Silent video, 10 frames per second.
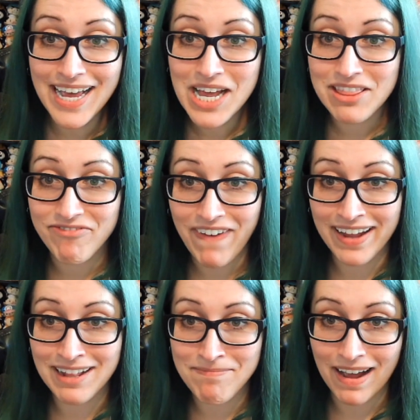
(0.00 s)
The
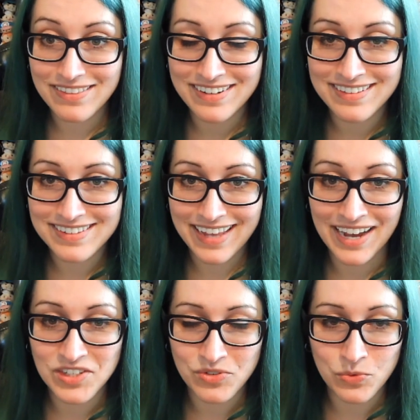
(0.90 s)
final battle in the
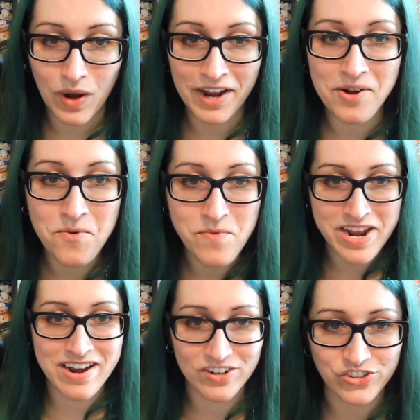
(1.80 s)
skies over Wano,
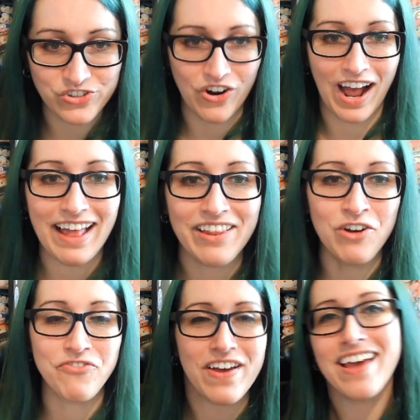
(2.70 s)
winner Straw Hat
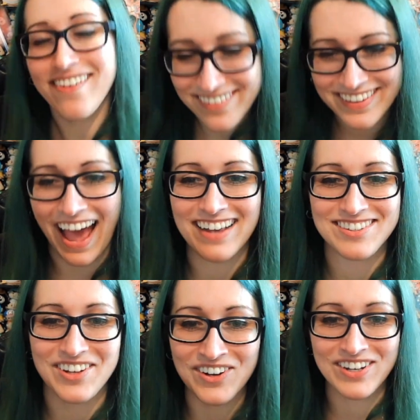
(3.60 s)
Luffy. Yes,
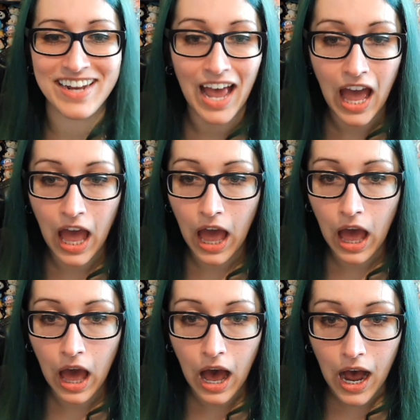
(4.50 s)
good.
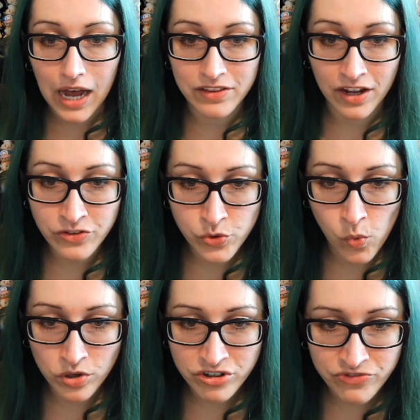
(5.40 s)
An
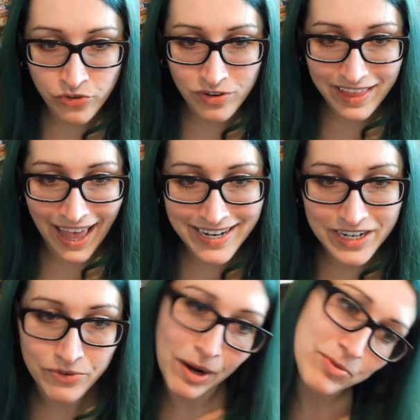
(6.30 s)
underwater volcanic
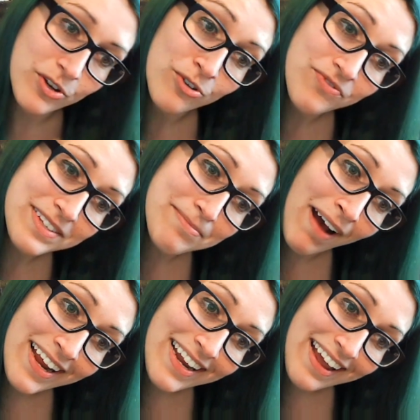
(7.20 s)
eruption. Luffy
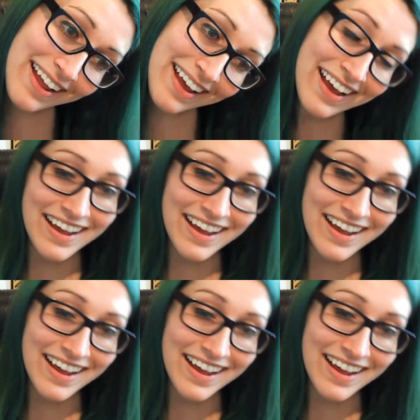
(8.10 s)
smiling.